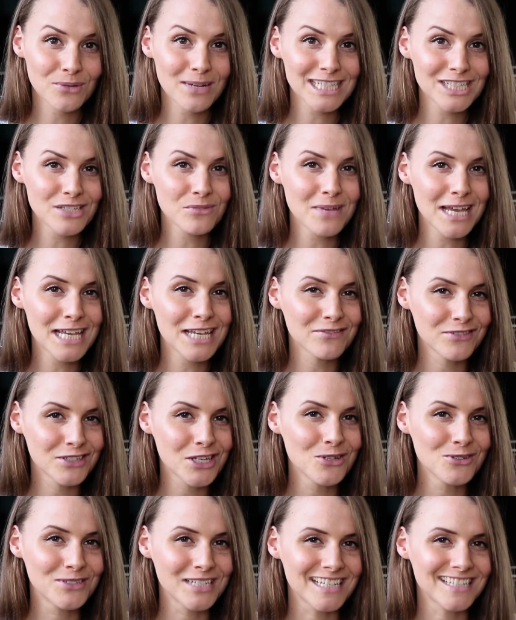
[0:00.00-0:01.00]
as you may have
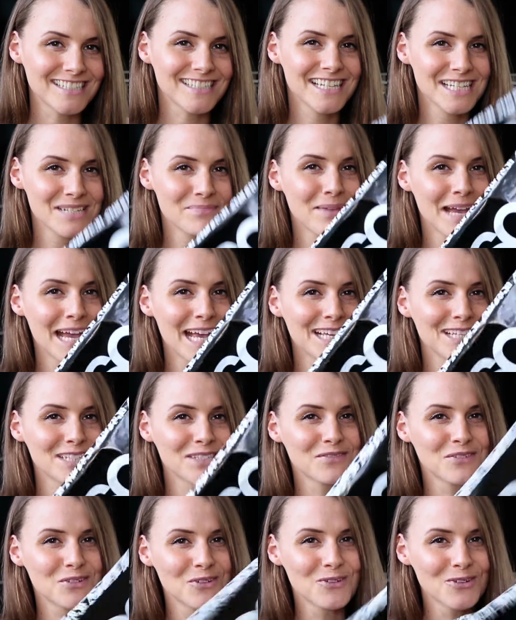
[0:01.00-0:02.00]
noticed, this bag is
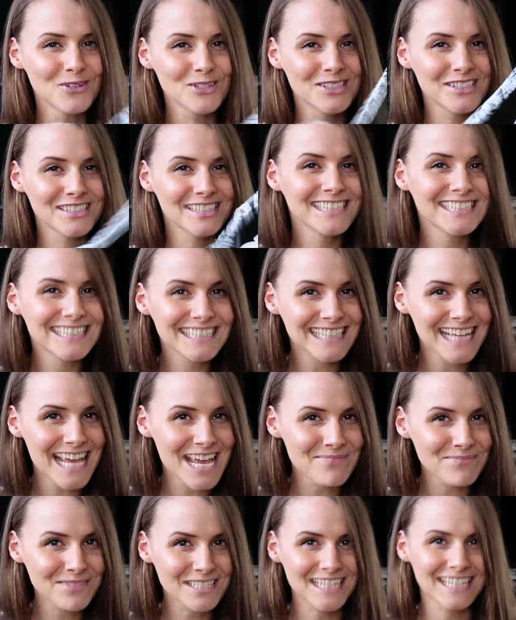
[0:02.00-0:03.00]
of course
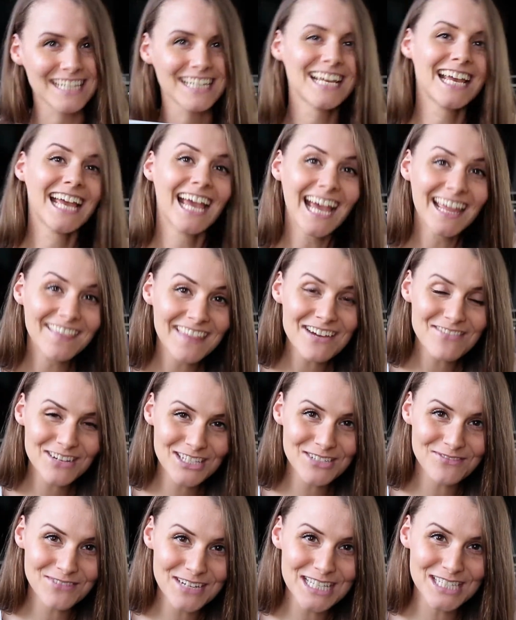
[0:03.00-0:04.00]
empty, and there
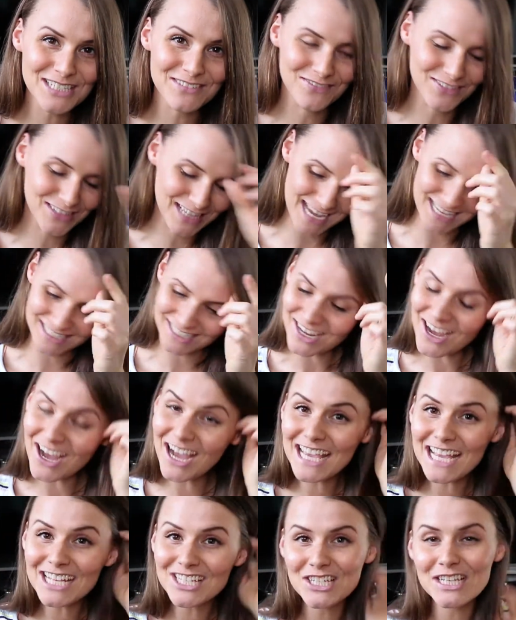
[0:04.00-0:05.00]
is a reason for that.
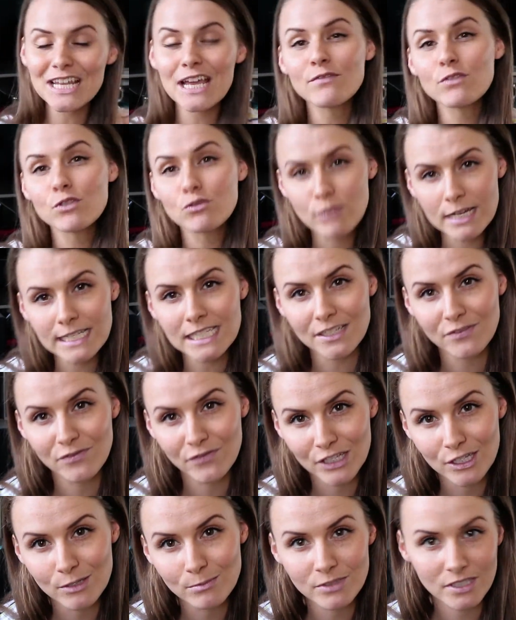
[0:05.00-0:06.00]
I actually have already
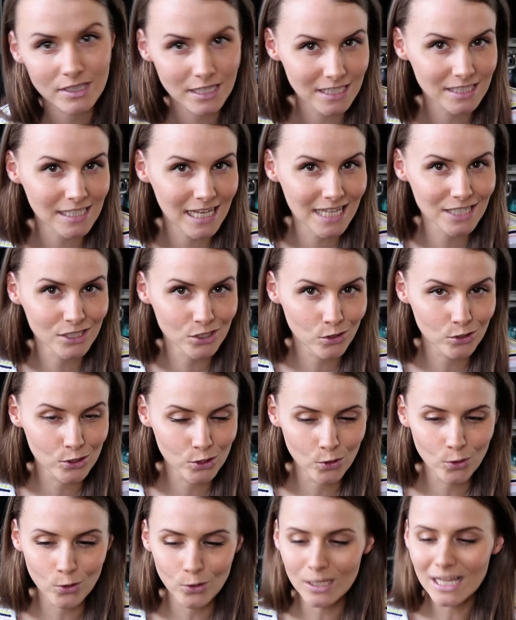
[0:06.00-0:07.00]
filmed this ASOS
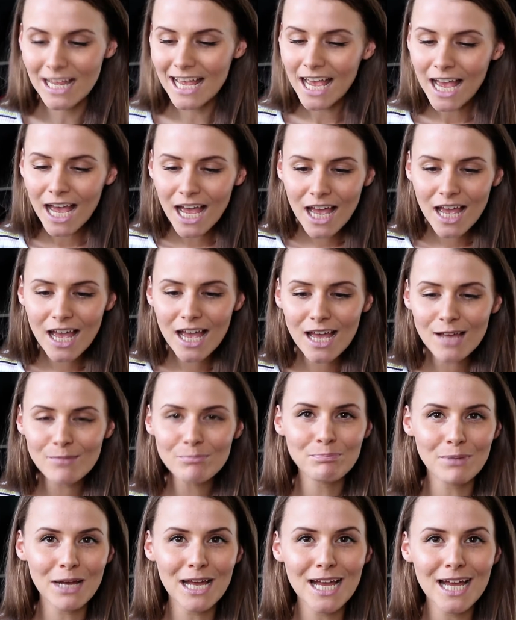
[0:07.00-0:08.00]
haul,
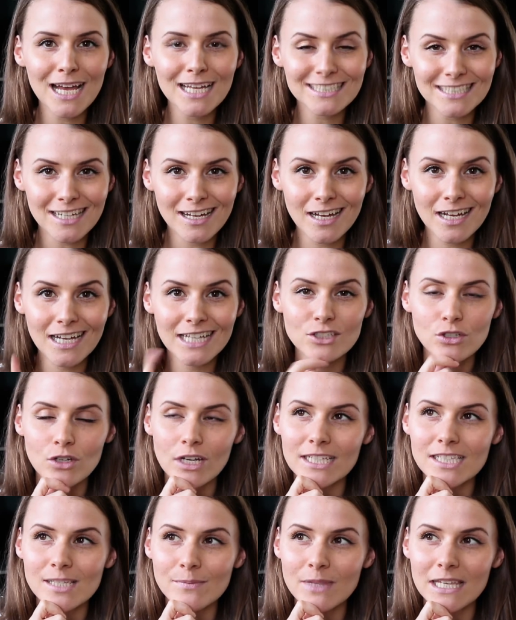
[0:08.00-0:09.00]
but I
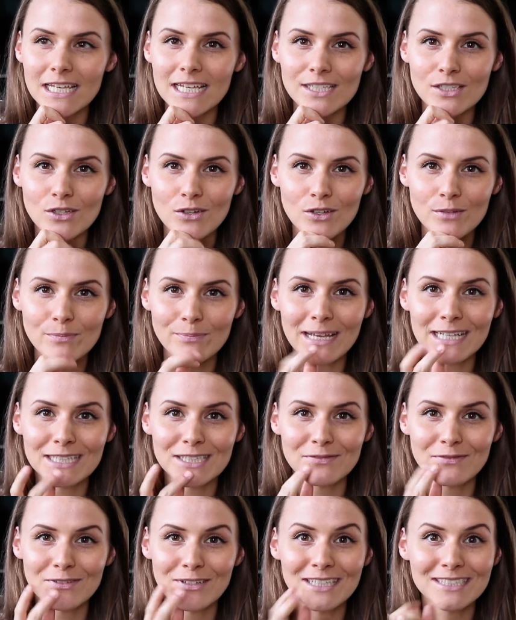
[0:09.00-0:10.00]
tried some things on back
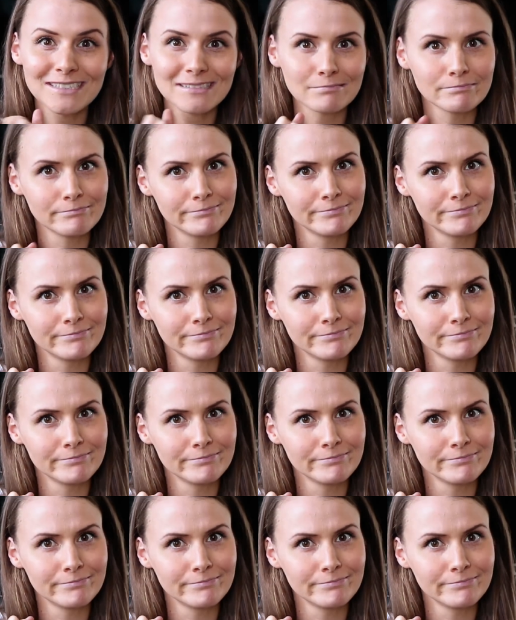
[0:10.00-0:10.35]
to front.